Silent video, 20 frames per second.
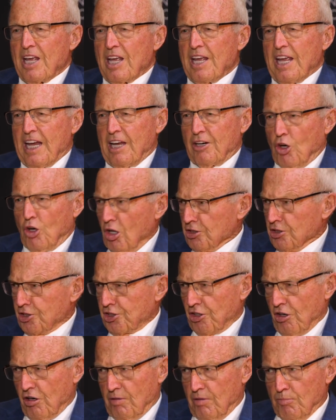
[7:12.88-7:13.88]
And
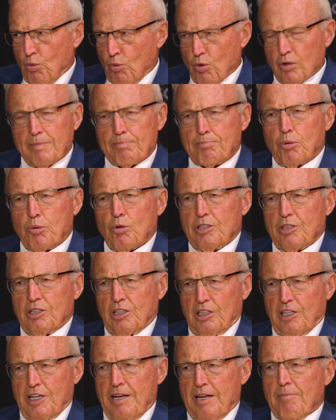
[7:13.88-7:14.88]
also, more
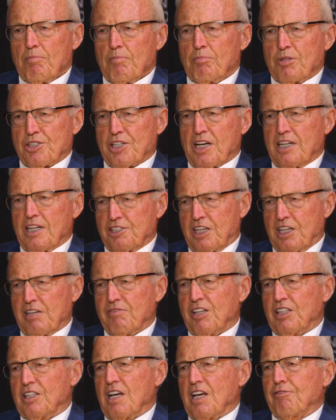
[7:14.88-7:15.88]
importantly, besides
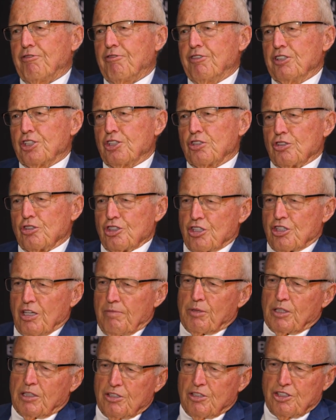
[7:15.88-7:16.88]
giving that fiscal
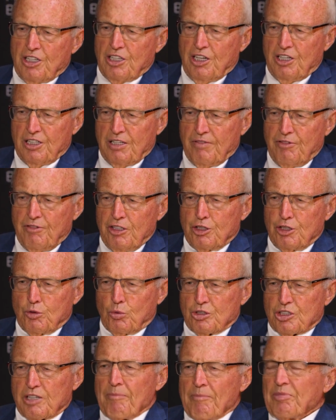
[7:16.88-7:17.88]
stimulus to
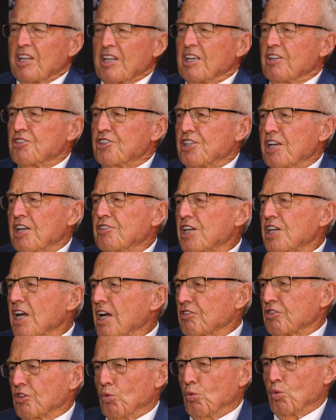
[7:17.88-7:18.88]
individuals, sends
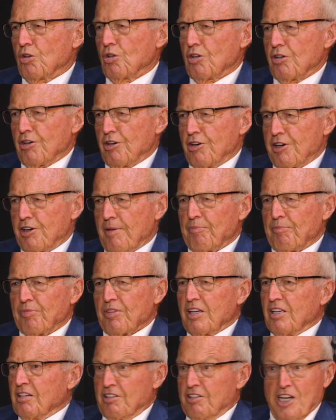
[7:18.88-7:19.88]
out the word
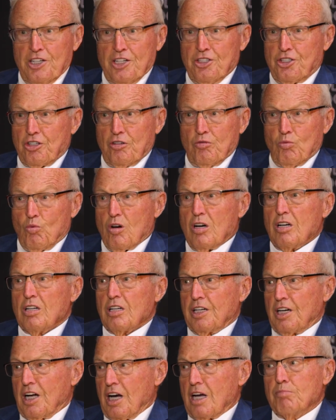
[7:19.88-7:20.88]

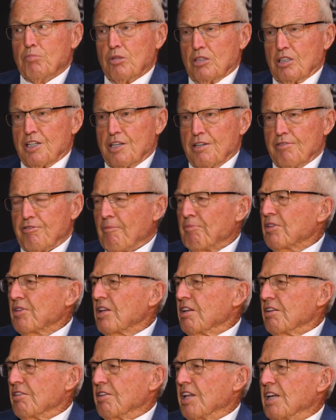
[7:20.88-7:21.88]
nationwide, I believe,
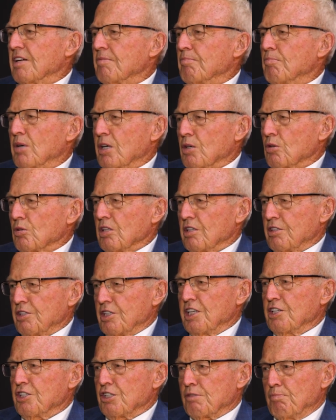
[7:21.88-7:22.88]
that Maryland
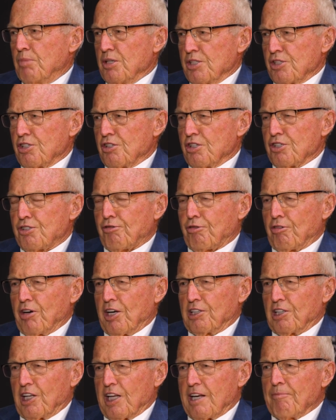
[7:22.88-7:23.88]
is business
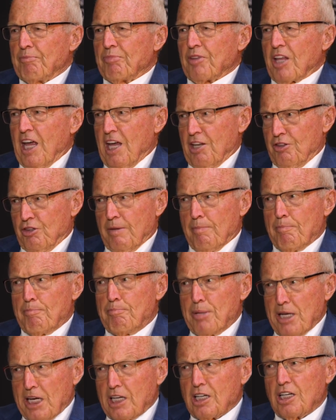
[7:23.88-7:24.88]
friendly. And the
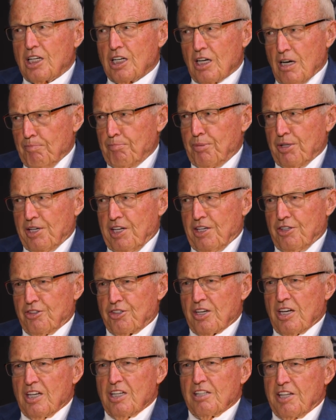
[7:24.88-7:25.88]
big
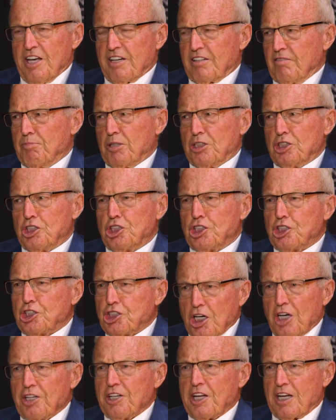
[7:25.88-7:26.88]
companies that have been
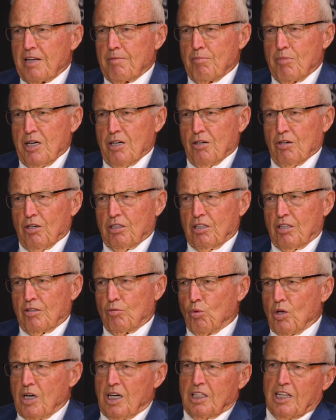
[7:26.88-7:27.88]
shunning Maryland
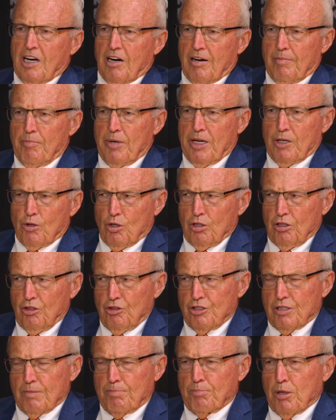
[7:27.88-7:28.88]
while our
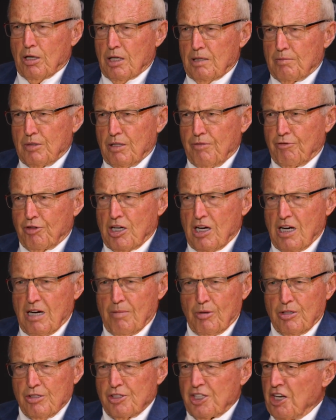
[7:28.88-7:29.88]
Maryland Department of
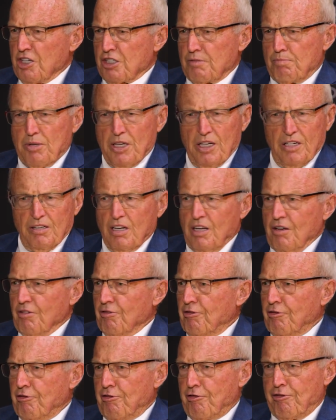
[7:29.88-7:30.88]
Commerce has been
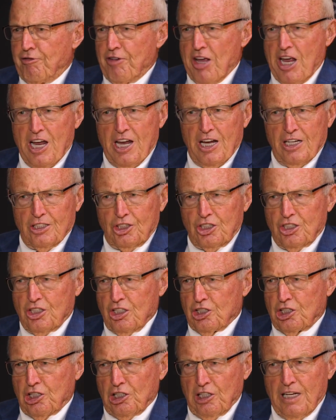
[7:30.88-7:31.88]
fast
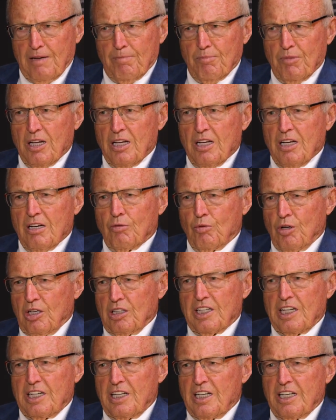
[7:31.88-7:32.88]
asleep,
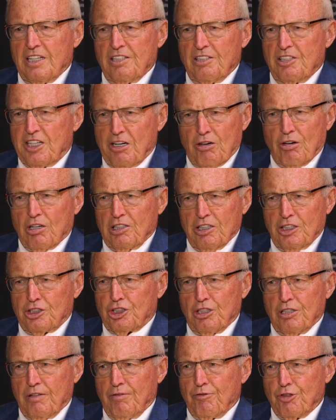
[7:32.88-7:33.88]
really in
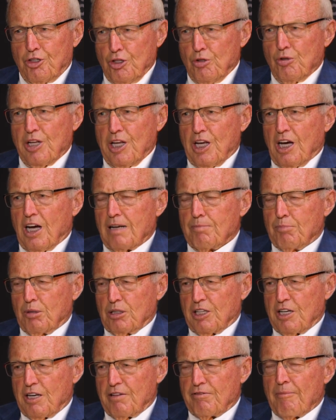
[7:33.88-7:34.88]
dereliction of duty, I
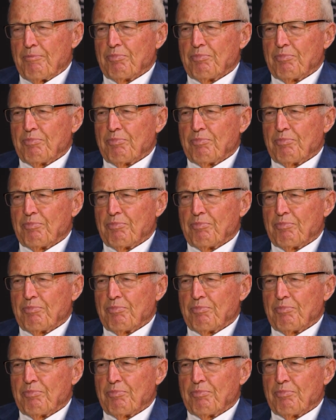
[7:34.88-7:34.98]
believe.